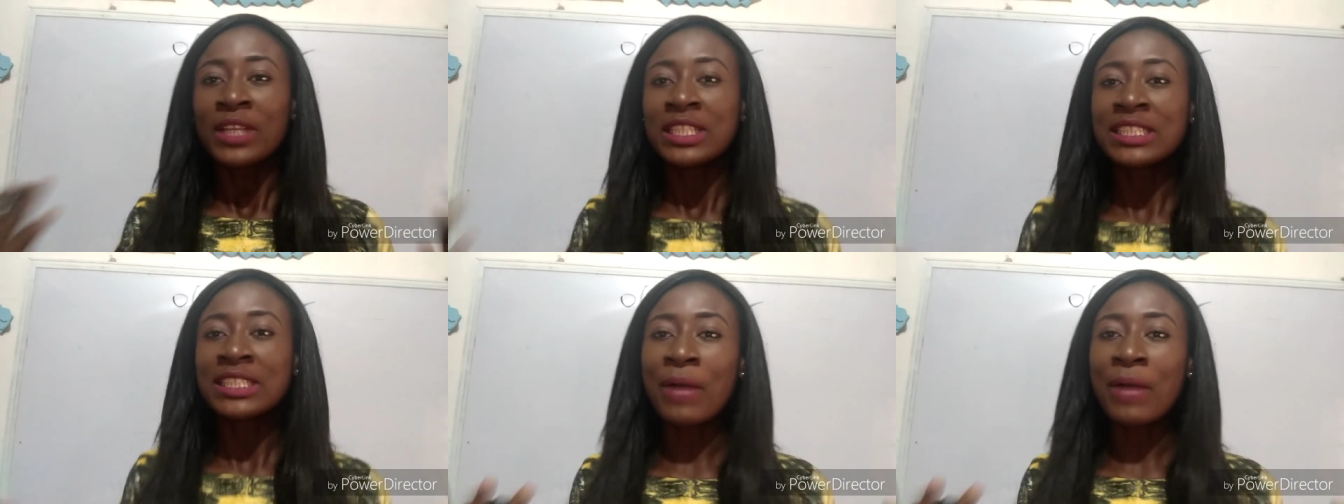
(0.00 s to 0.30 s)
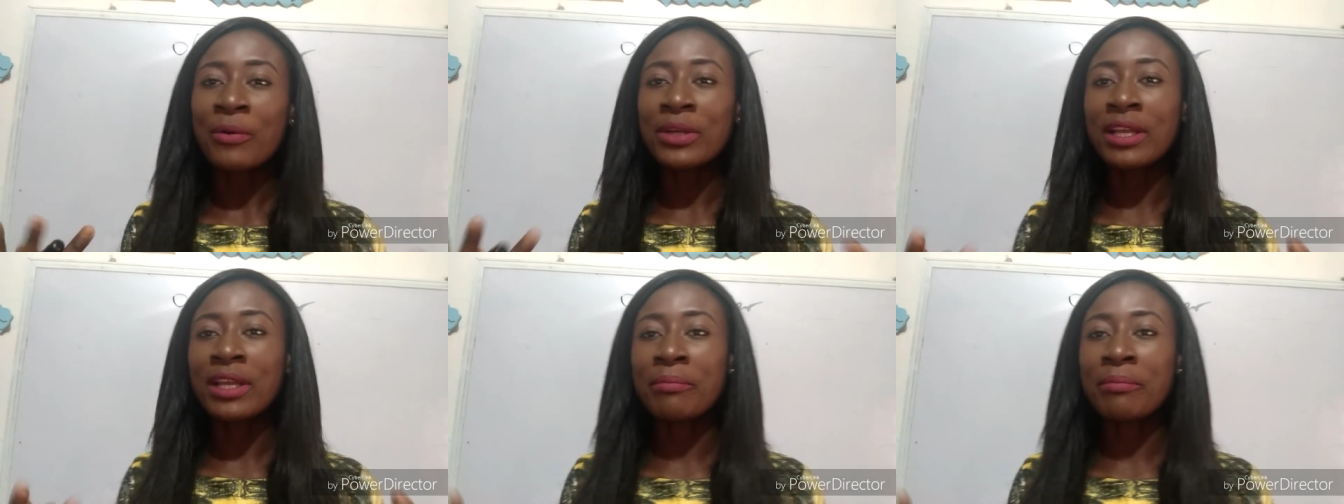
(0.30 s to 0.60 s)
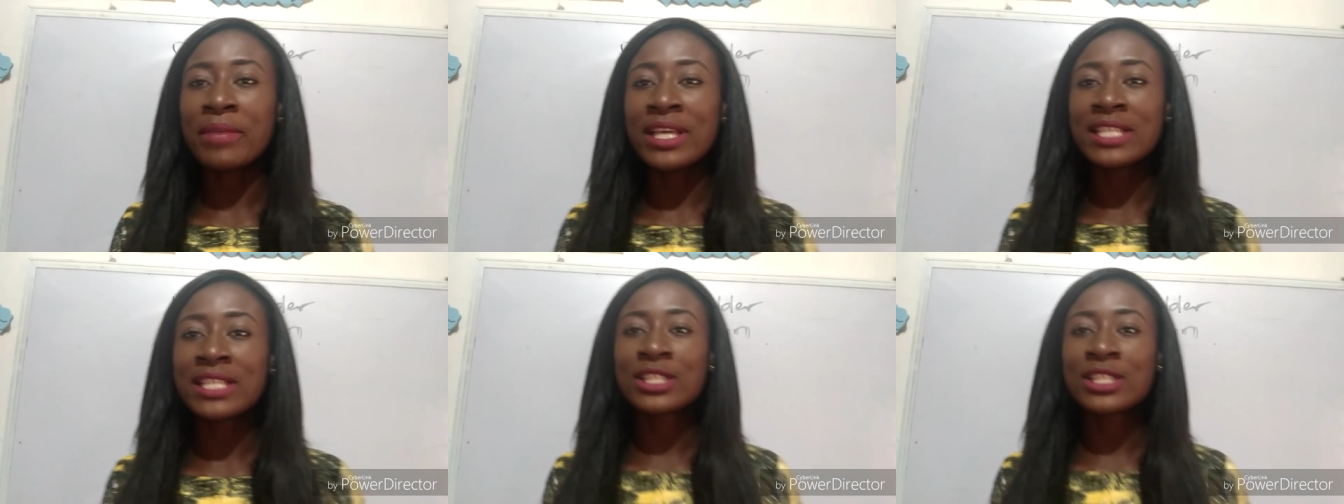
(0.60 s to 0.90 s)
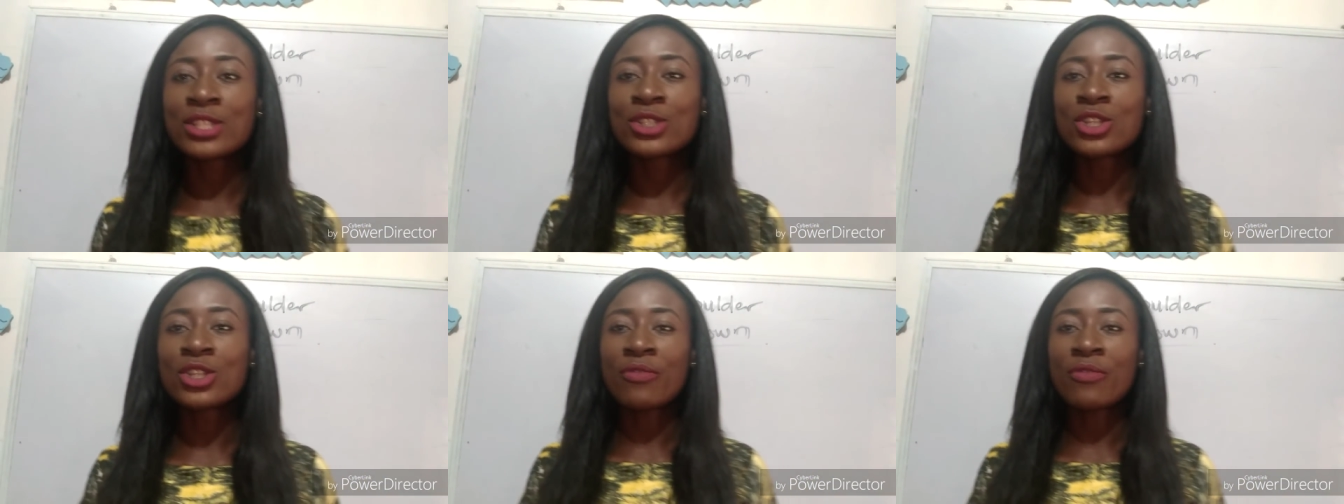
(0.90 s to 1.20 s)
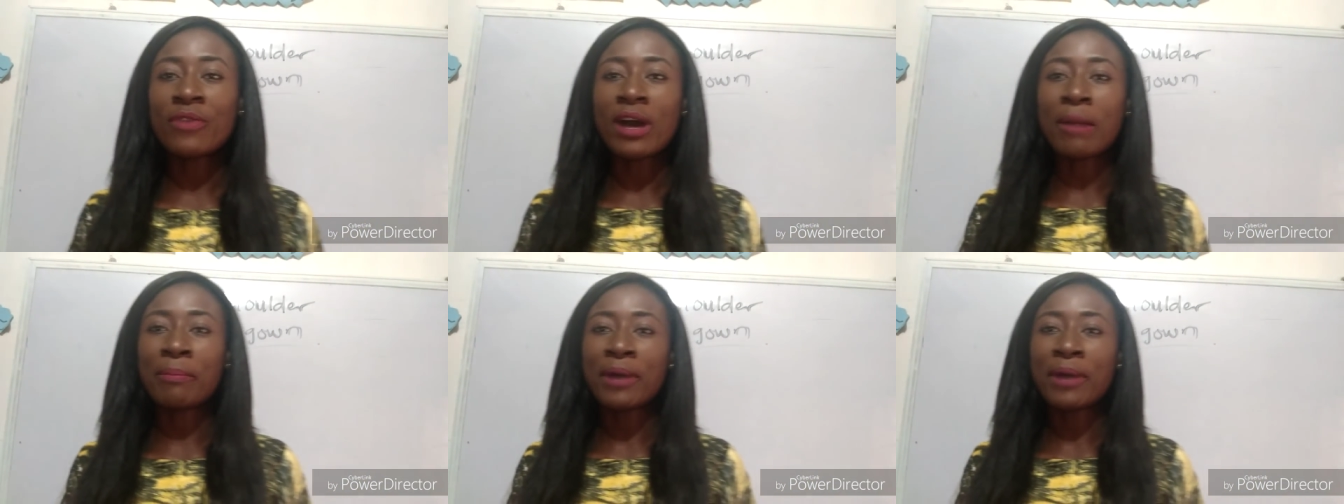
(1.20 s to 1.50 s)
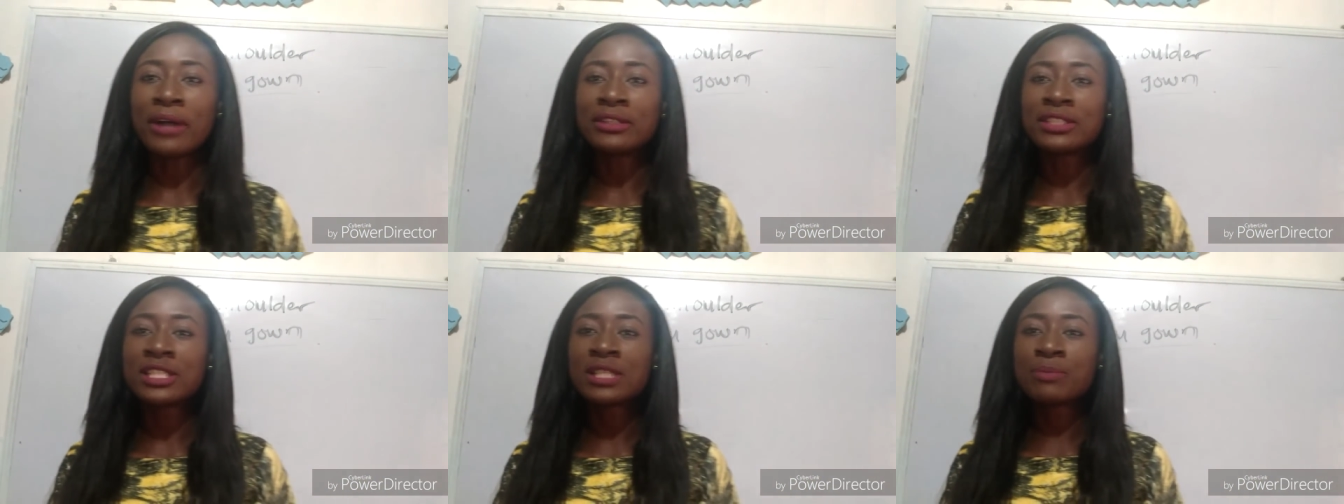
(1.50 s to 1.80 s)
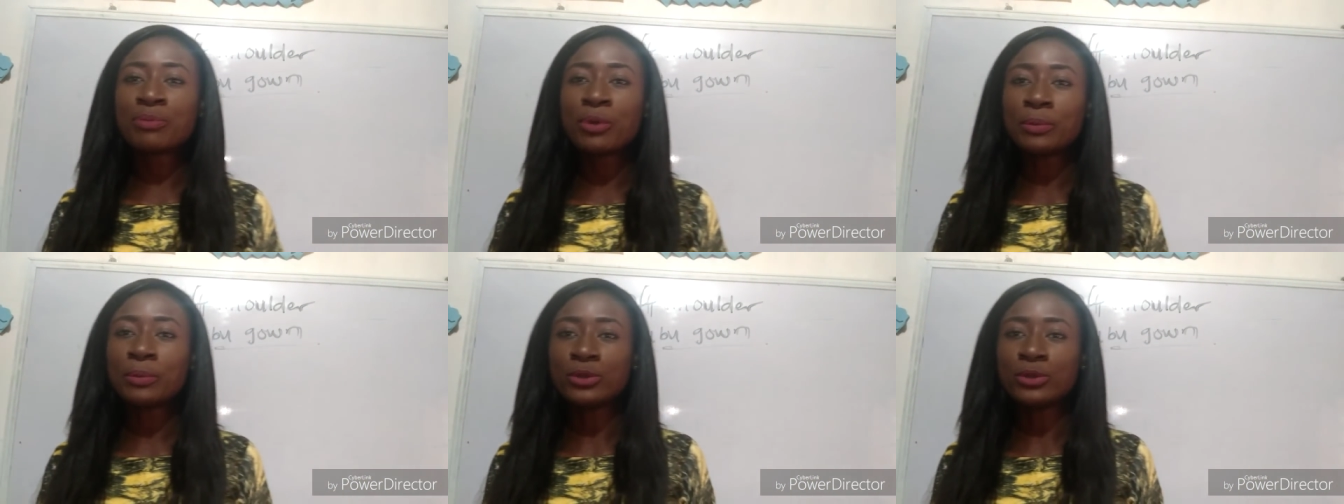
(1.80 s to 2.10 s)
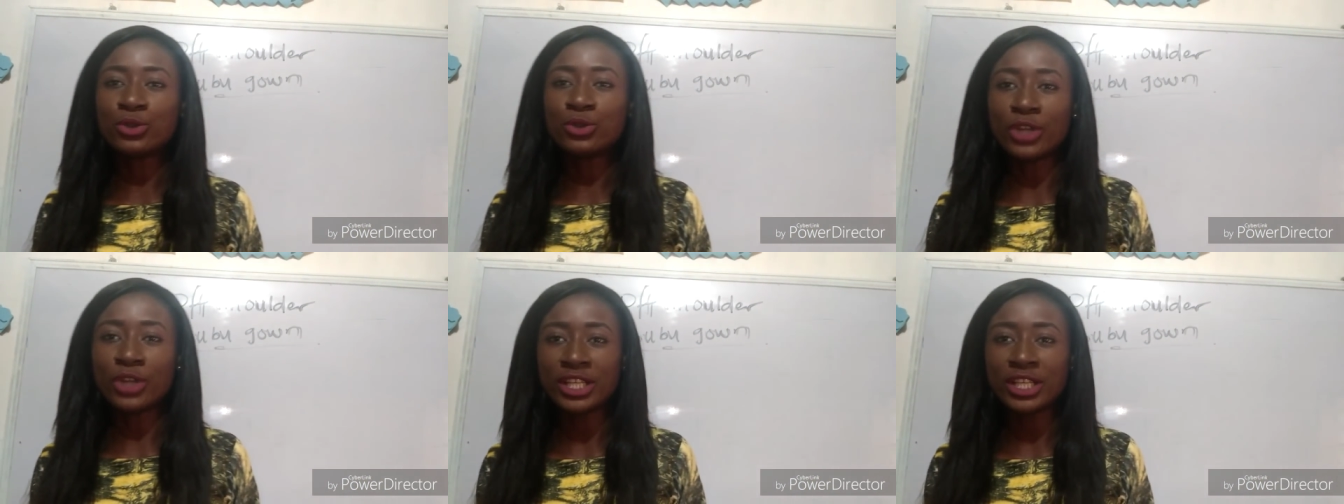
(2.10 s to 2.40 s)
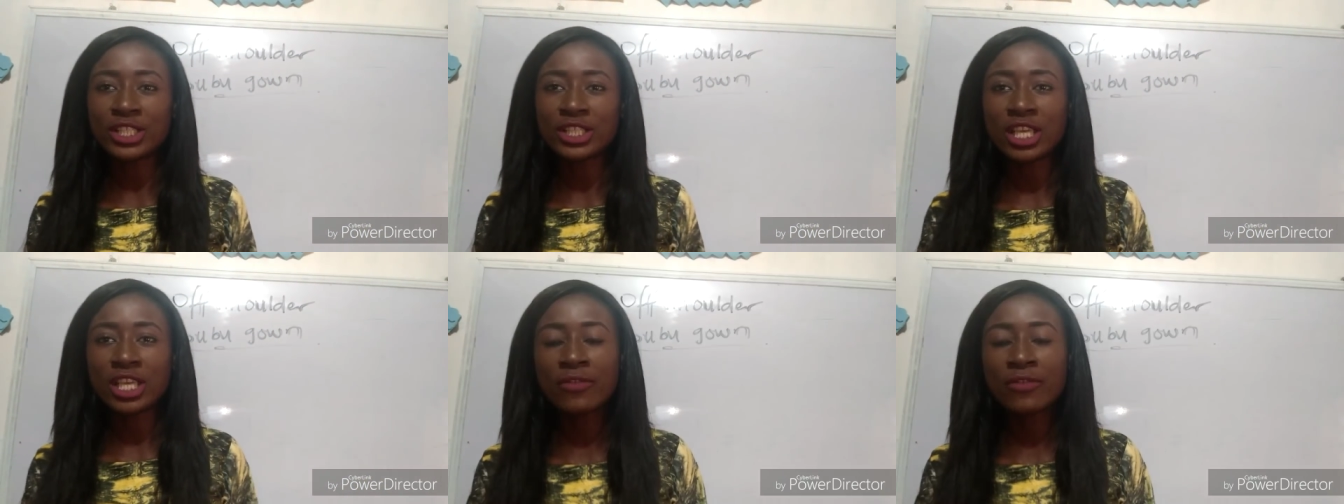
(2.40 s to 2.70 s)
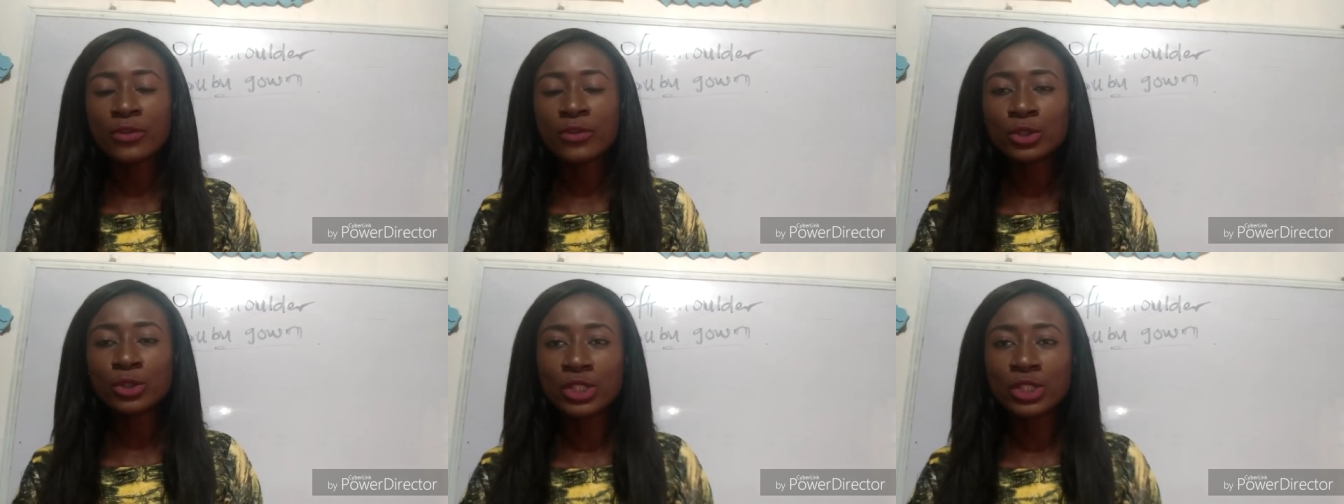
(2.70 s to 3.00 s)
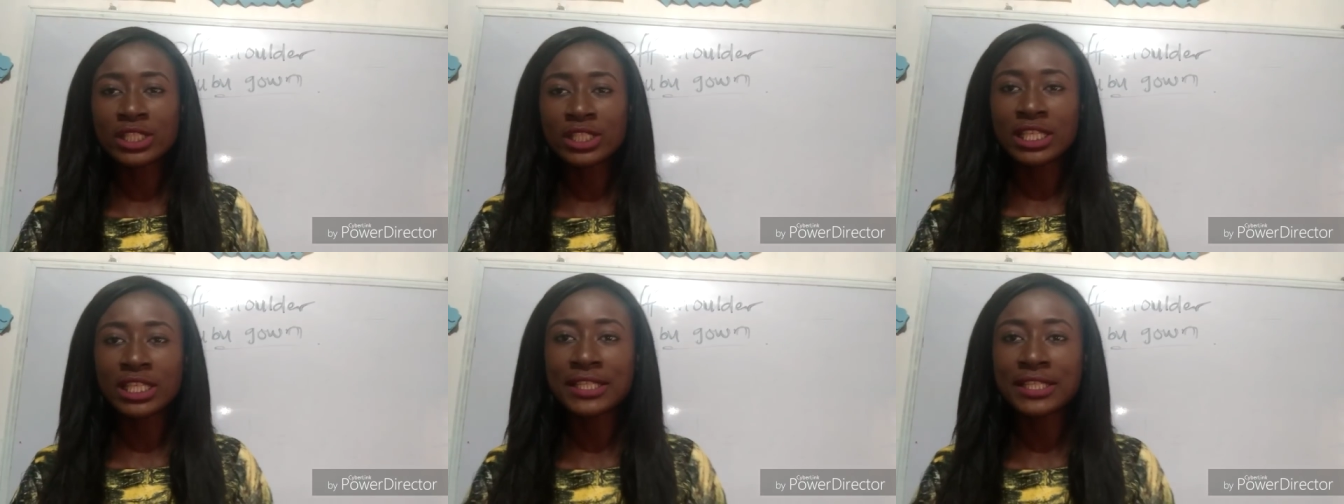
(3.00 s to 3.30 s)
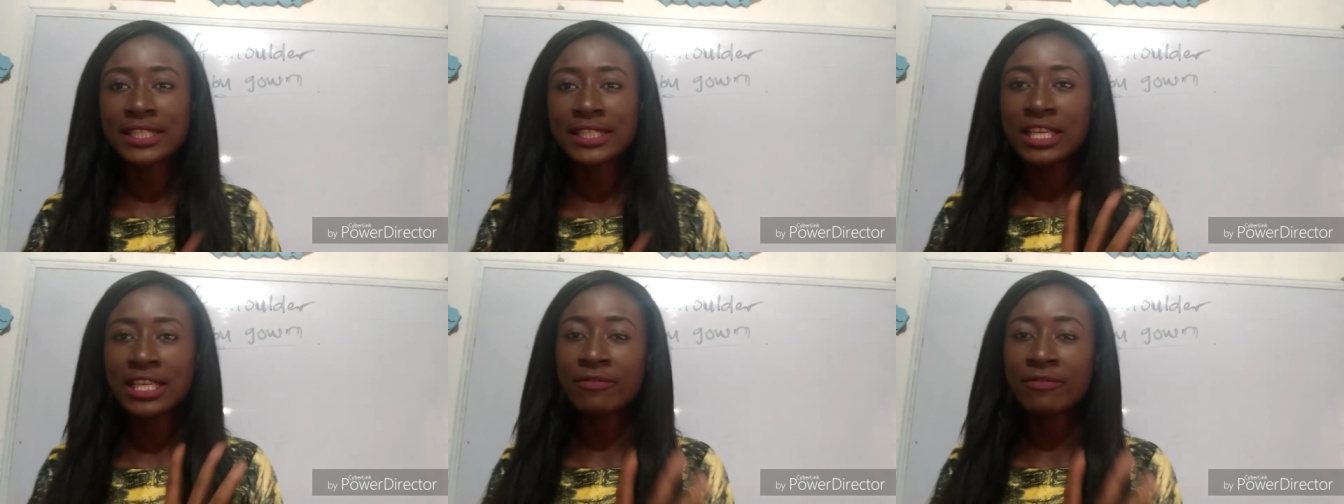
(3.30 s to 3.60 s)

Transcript: Now, one amazing stuff about this bubu dress, if you notice,